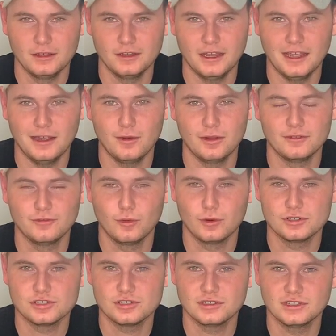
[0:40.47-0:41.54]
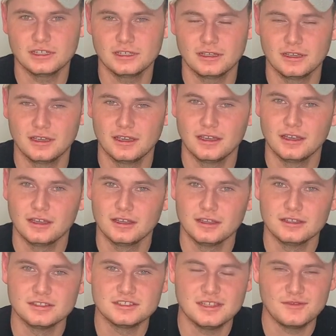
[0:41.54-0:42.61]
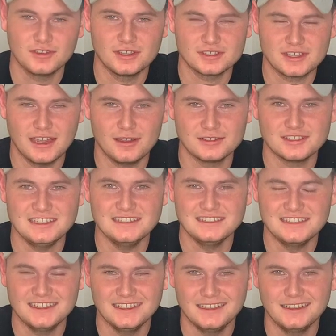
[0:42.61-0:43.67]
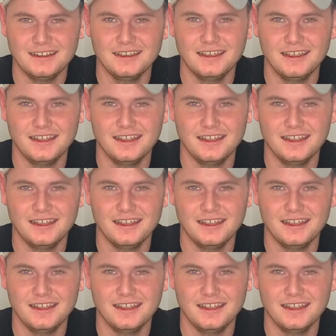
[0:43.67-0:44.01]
Now, unfortunately, Stephen Gostkowski did